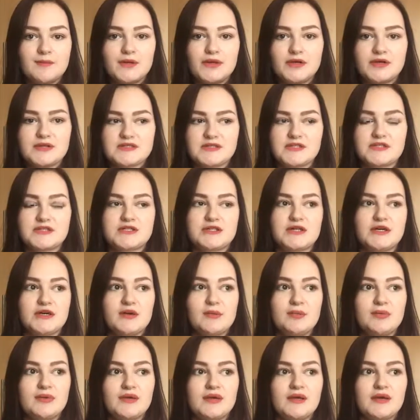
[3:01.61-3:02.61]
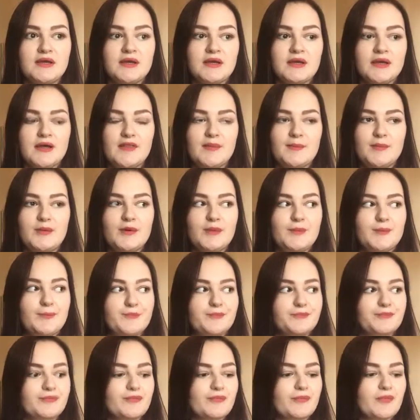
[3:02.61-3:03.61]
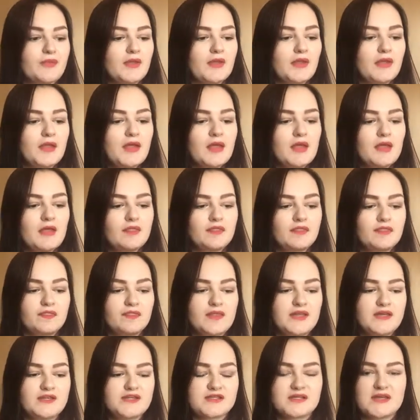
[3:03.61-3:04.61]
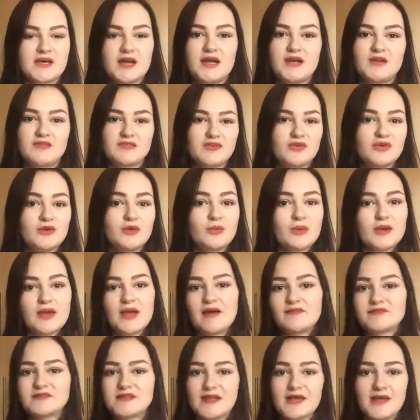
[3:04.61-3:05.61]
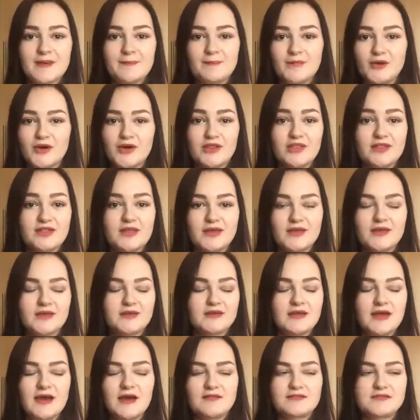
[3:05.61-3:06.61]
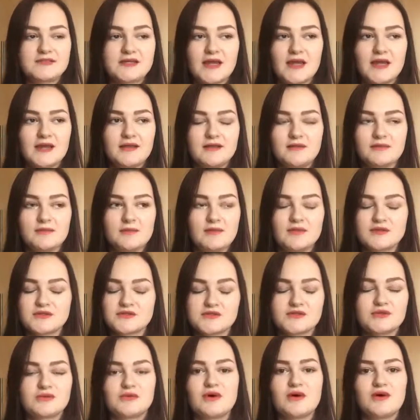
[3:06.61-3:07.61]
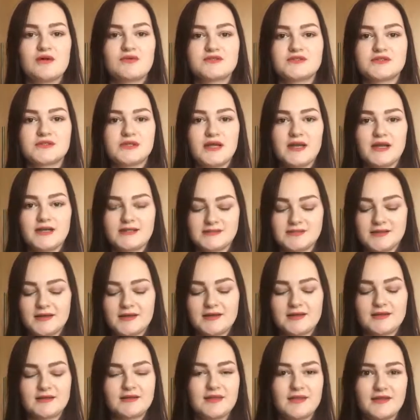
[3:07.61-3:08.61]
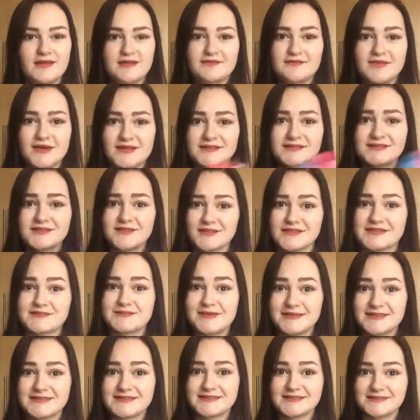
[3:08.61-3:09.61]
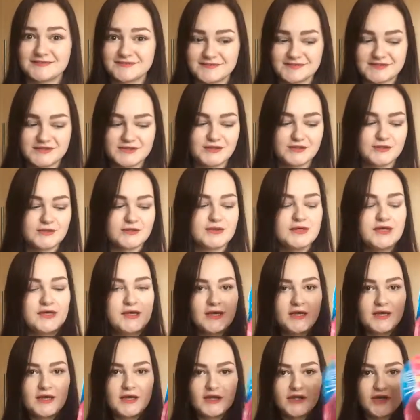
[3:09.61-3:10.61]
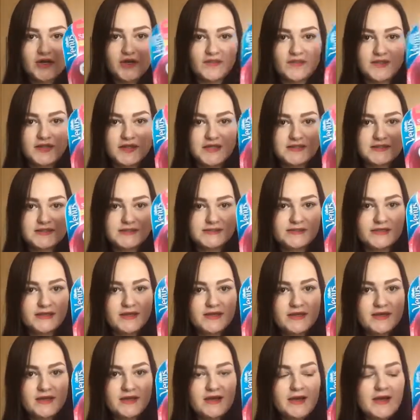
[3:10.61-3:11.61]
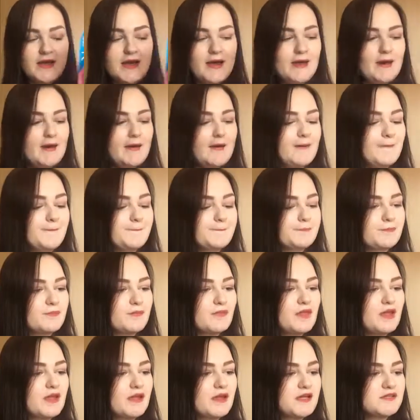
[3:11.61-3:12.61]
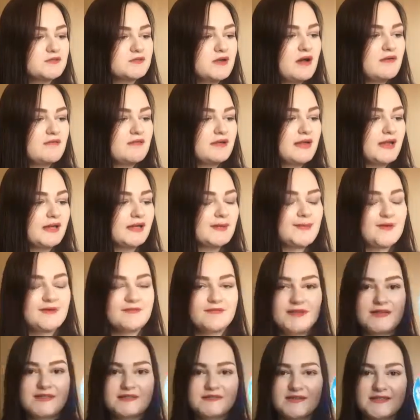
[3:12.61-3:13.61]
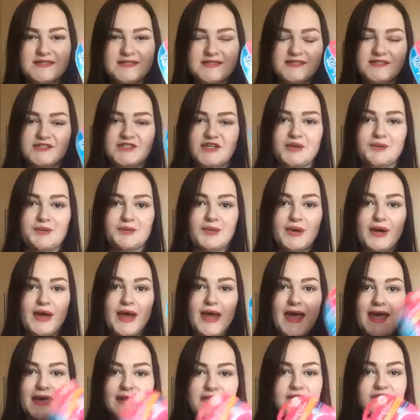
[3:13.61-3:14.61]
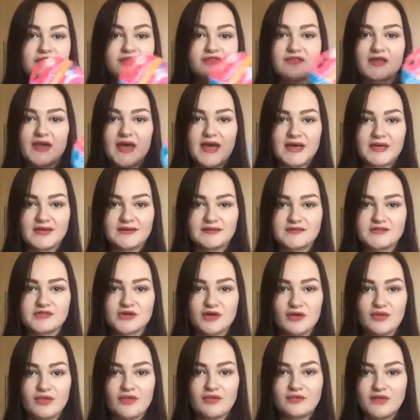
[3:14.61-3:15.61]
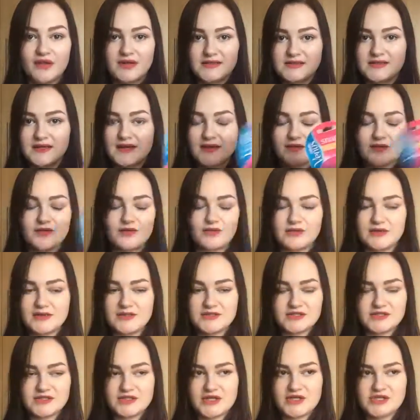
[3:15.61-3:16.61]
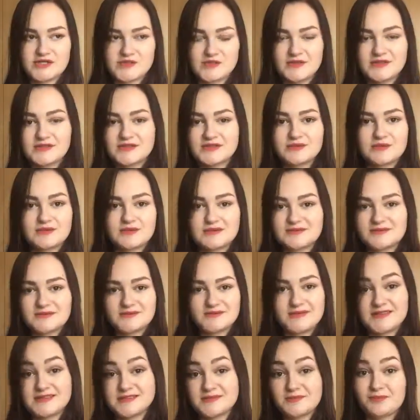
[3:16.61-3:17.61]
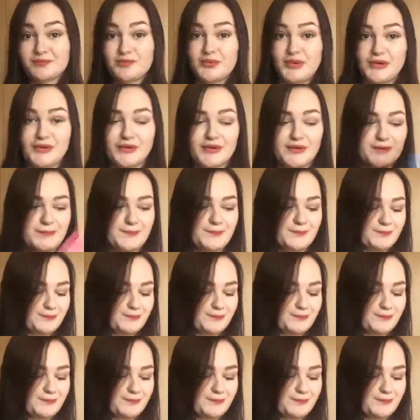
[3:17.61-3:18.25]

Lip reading: bars at the top and the bottom, they just kind of go away after a month. You have to get them so often, and it's the razors are expensive. So I got this because what I really like about Venus razors is you can put any of the heads on the razor, they're interchangeable, so it's pretty good.